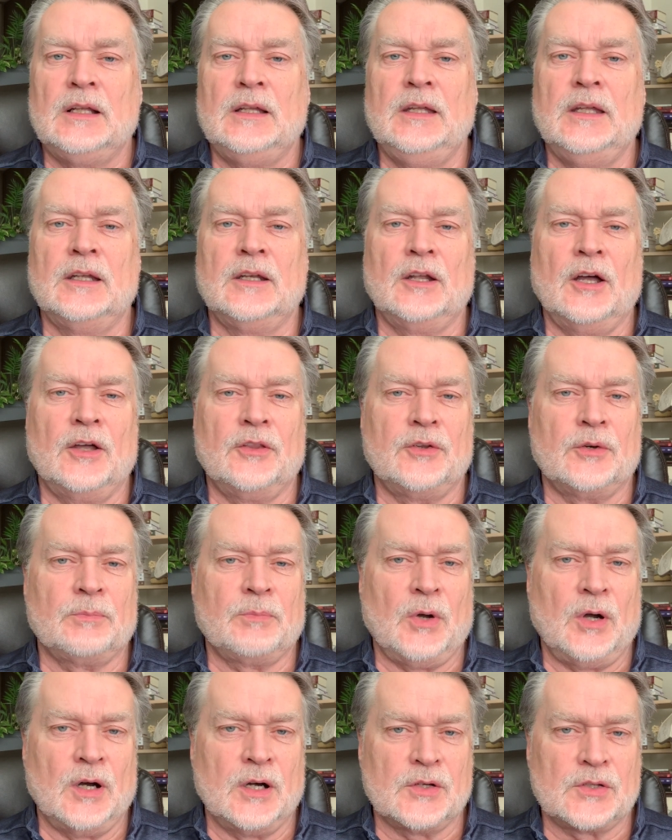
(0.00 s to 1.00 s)
in other
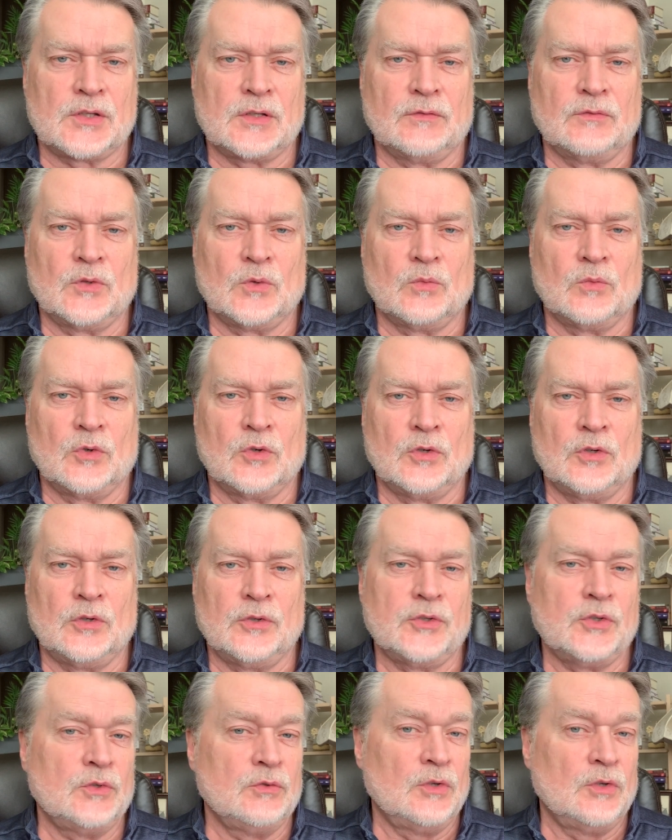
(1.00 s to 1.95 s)
parts of the world who